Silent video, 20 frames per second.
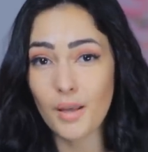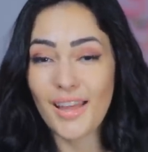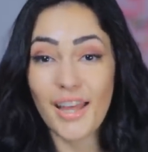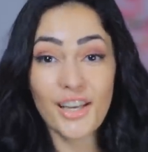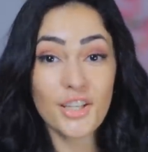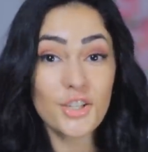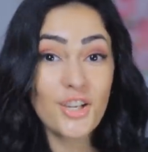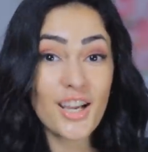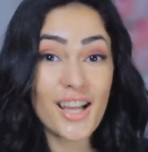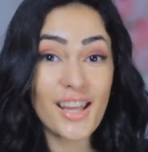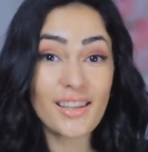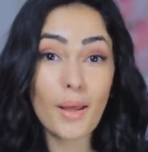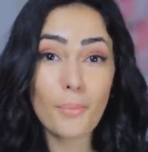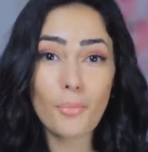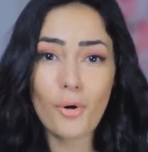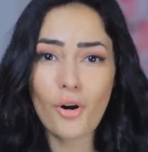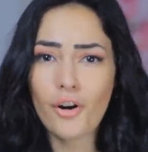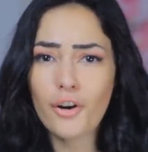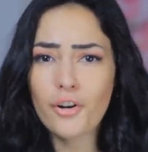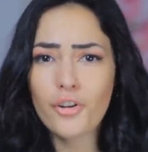They actually end up
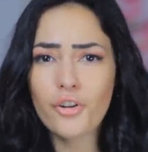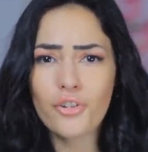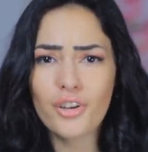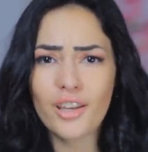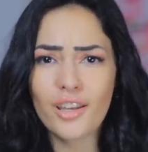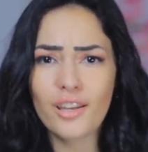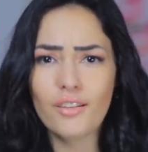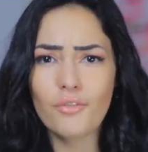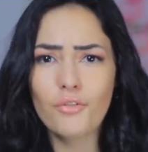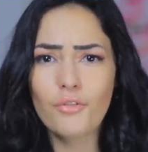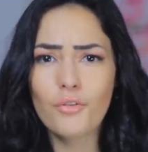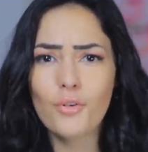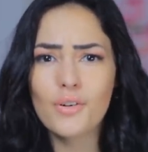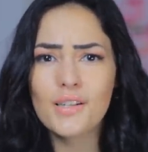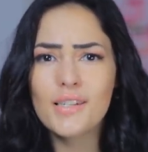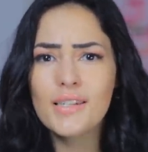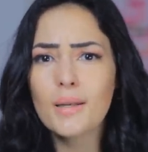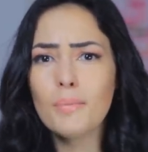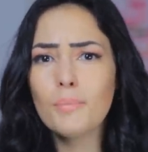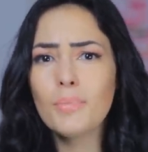arguing for
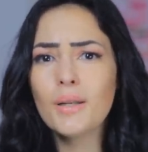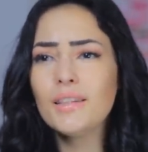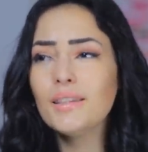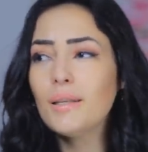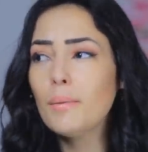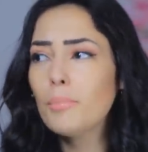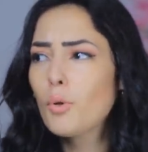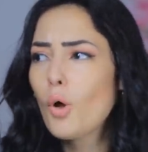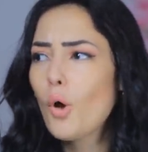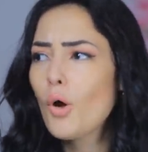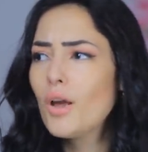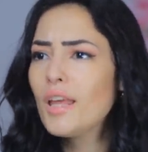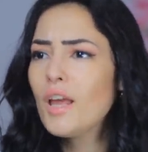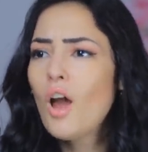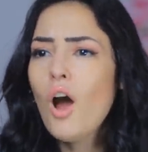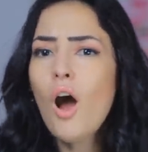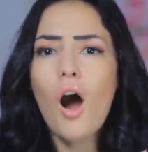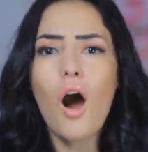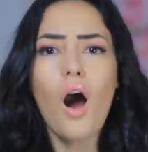simply deploying